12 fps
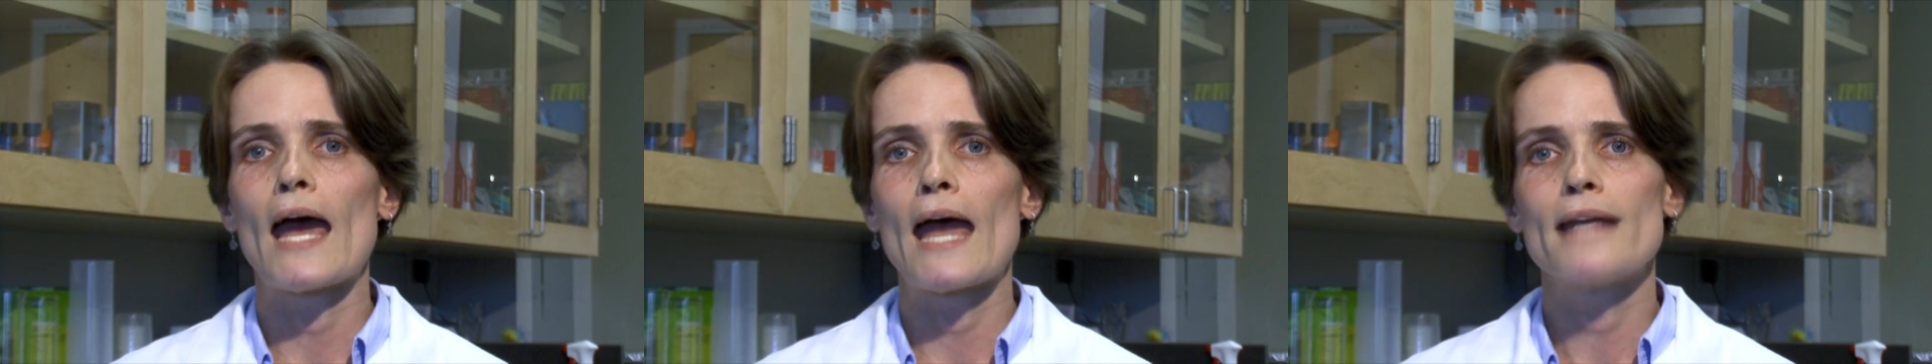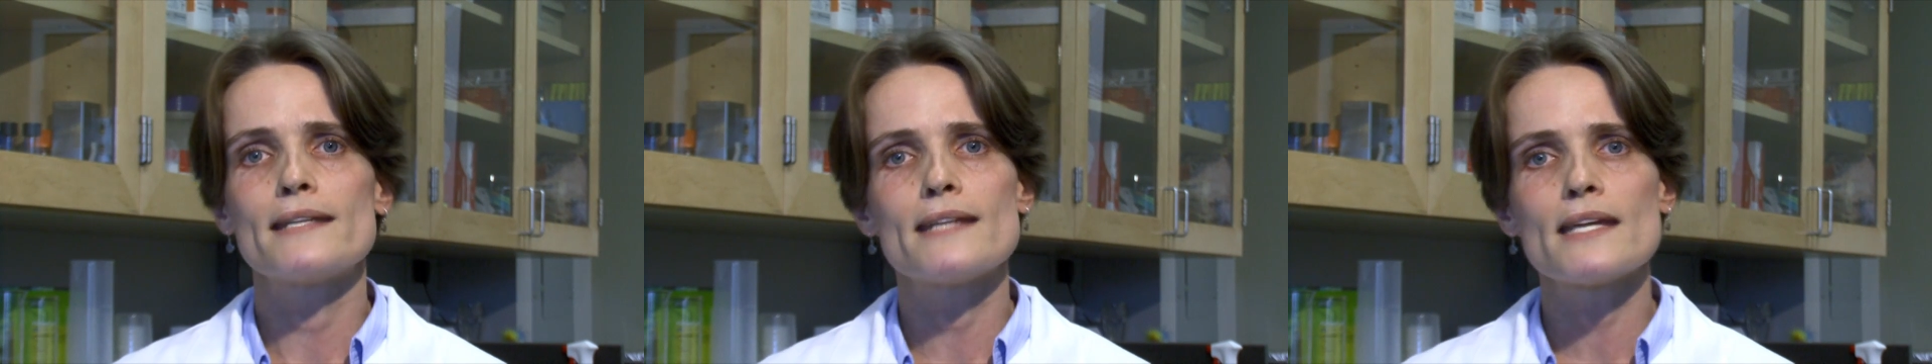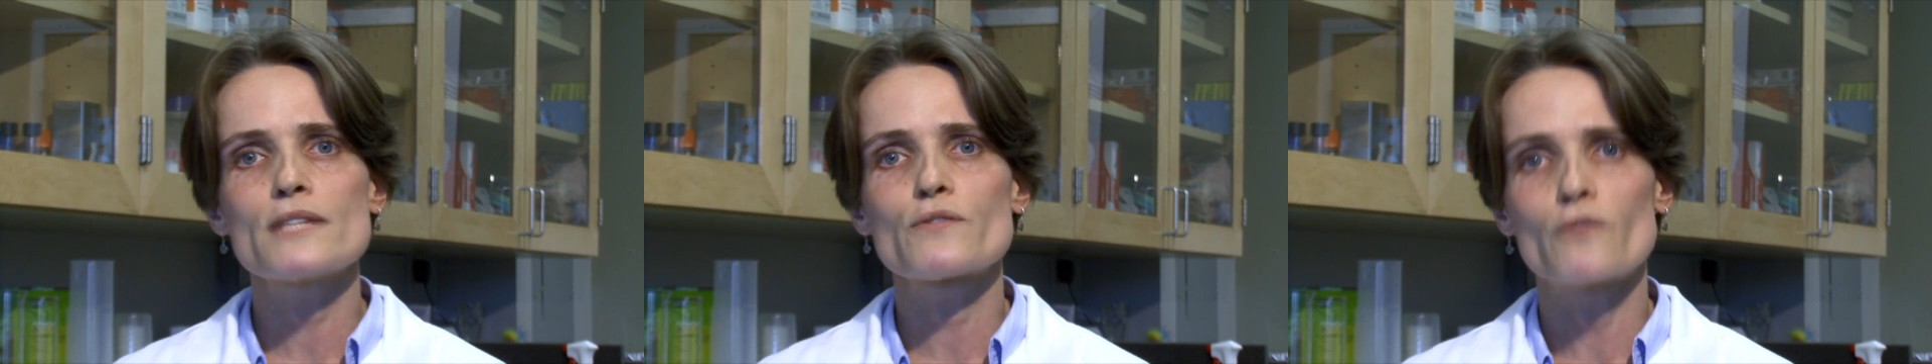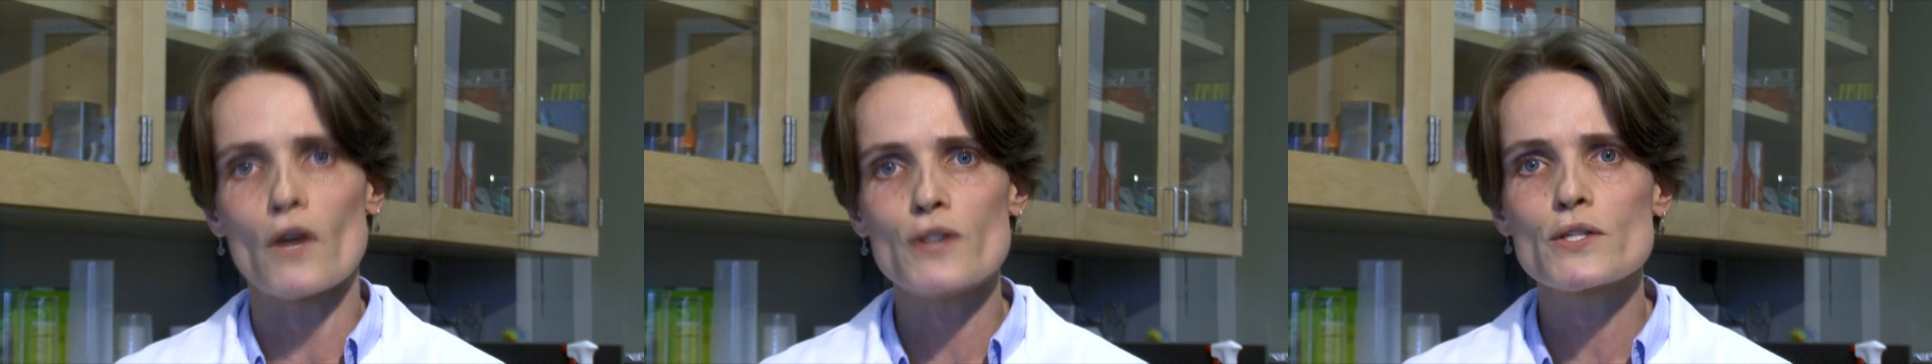And these
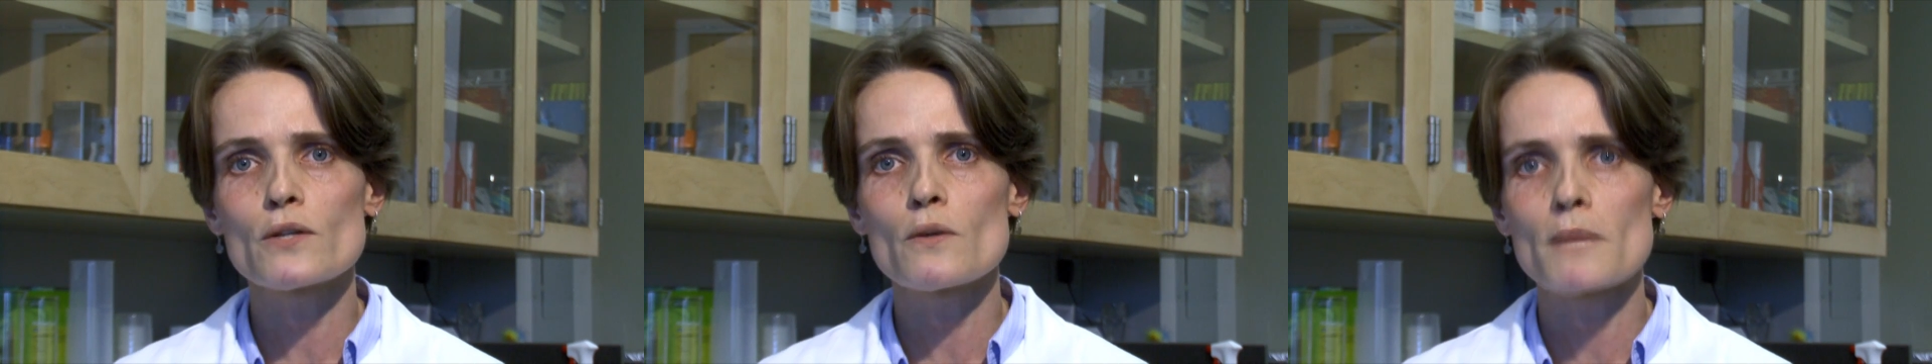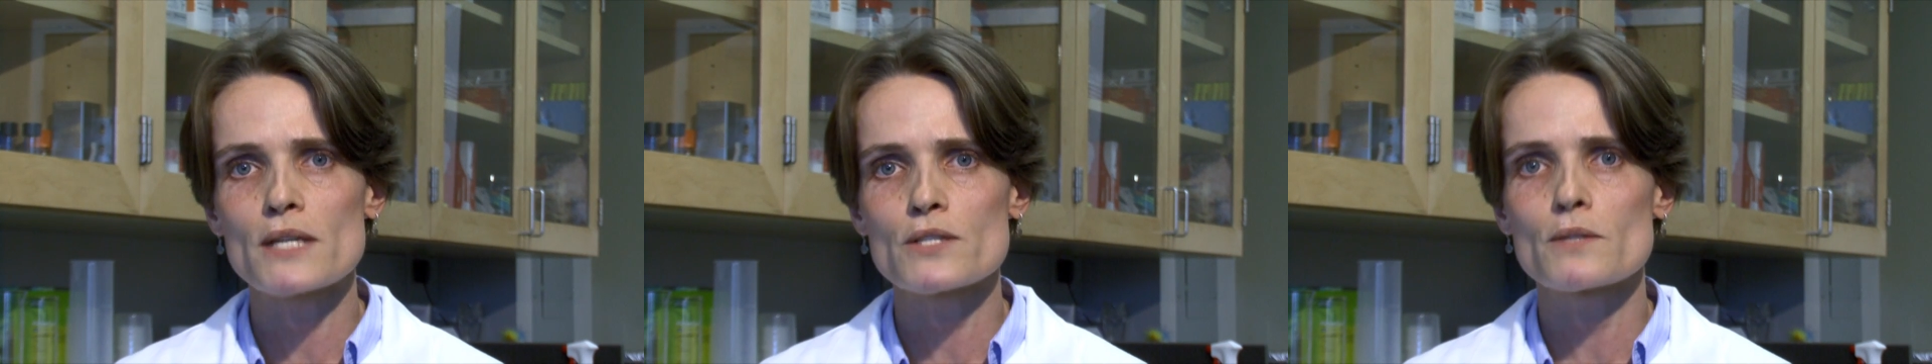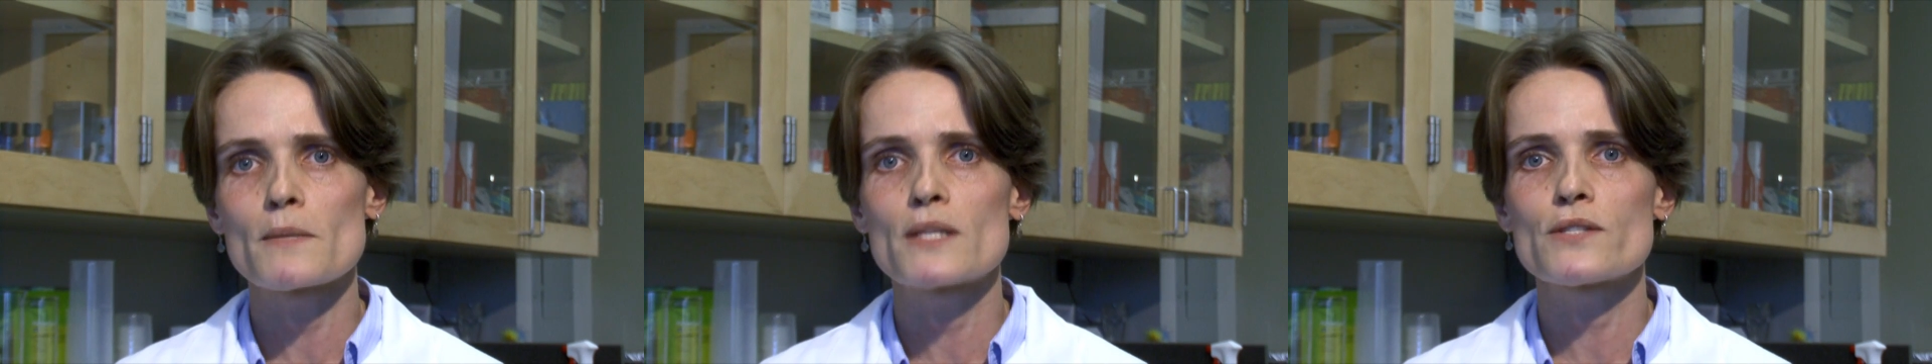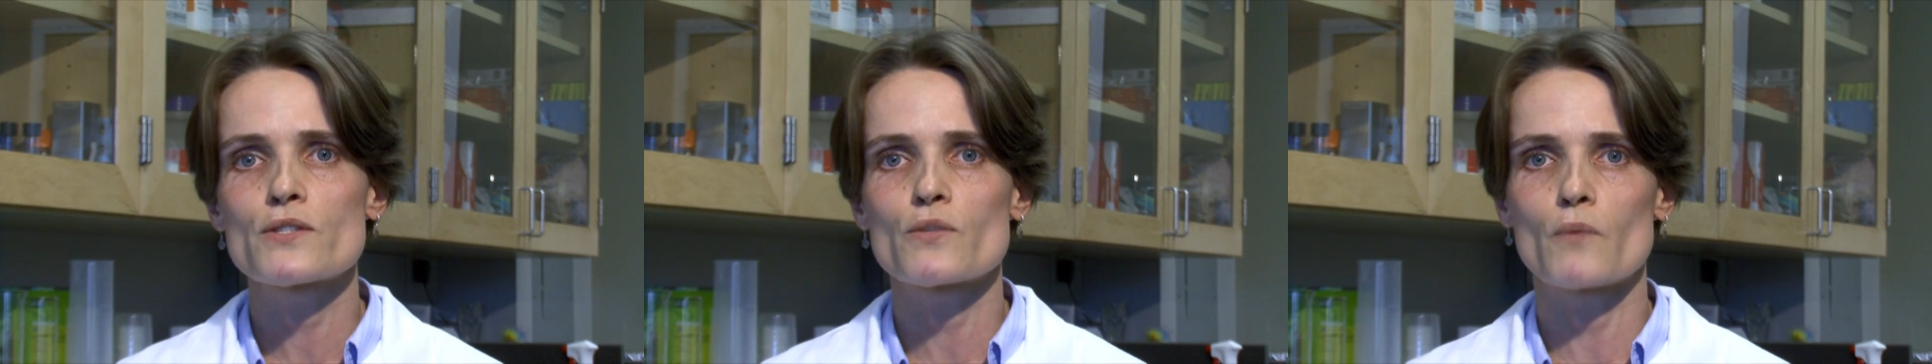functional
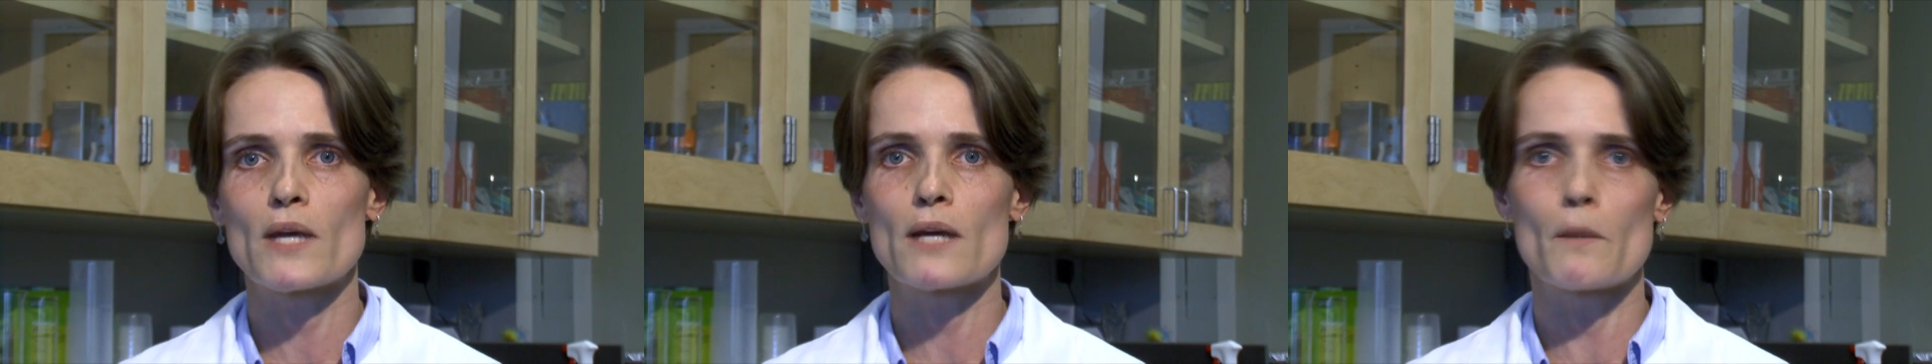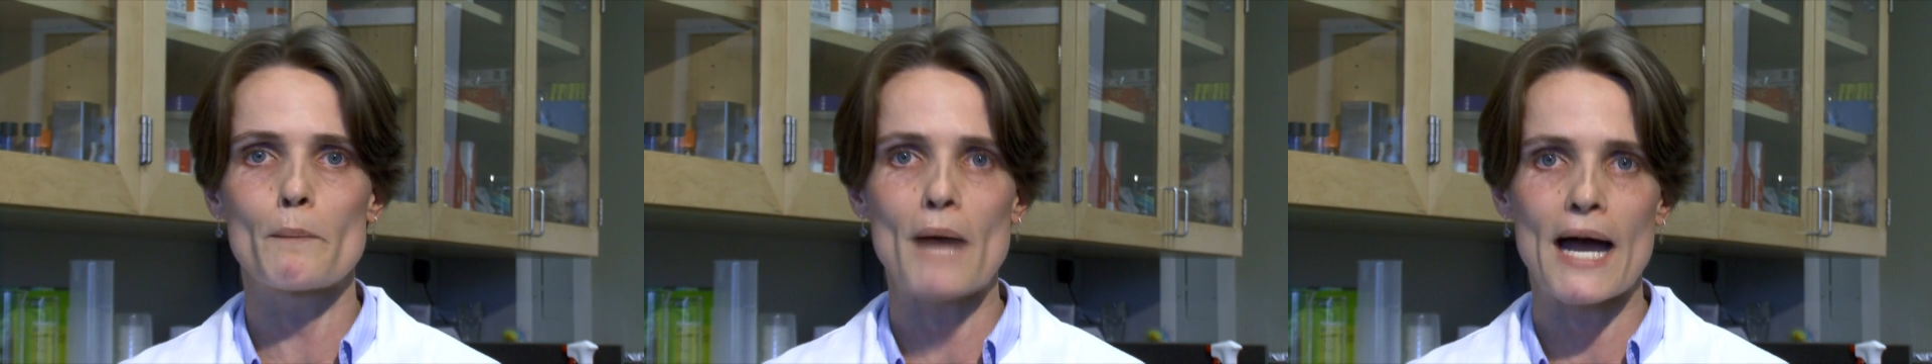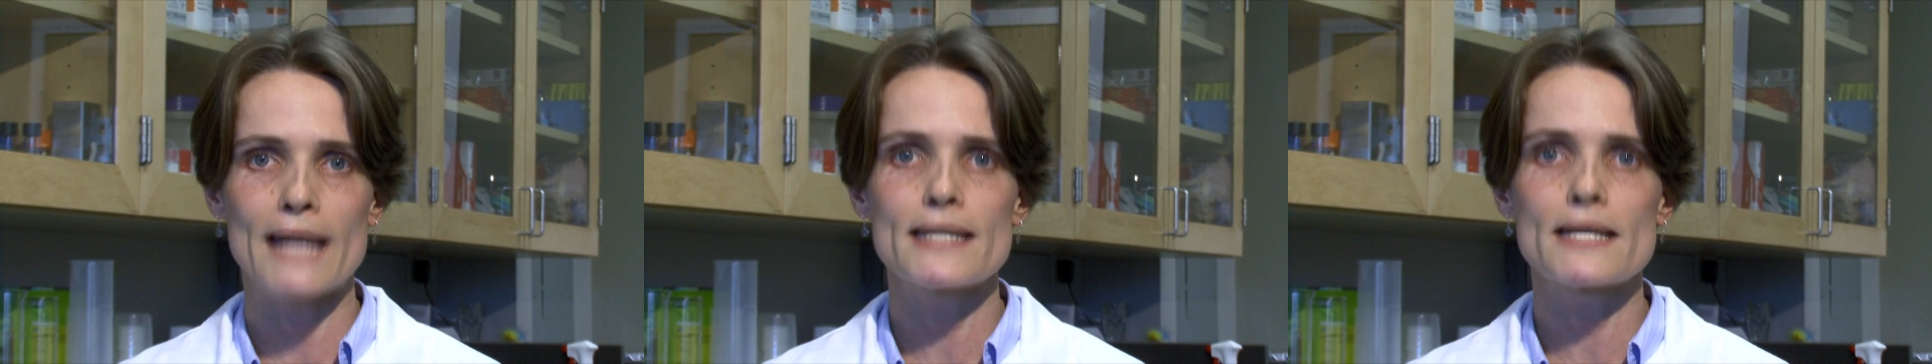measurements, we combine